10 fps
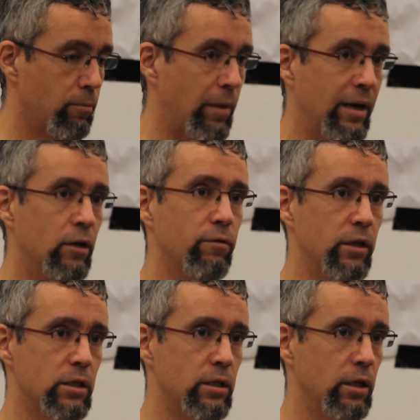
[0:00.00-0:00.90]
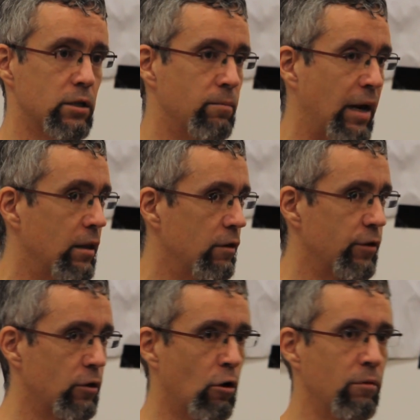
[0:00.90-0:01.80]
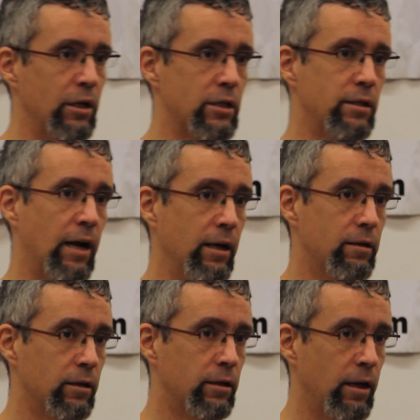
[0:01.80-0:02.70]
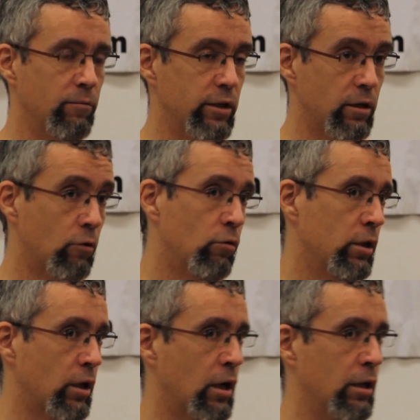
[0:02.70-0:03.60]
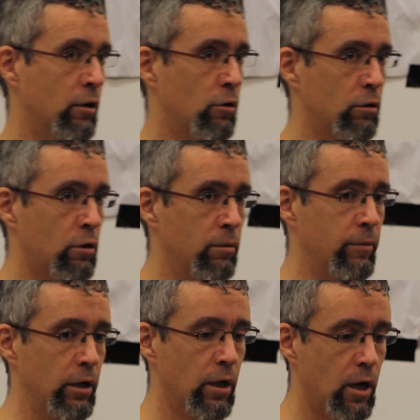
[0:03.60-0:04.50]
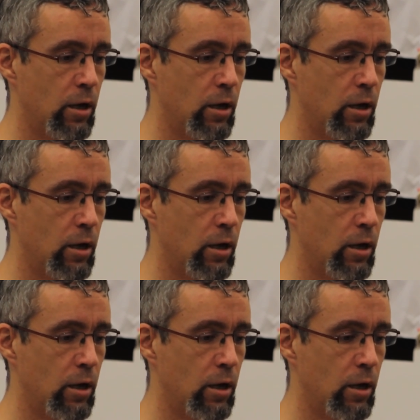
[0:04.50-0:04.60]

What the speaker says: many of these things. Many different governments tried and attempted, including the Calderón government,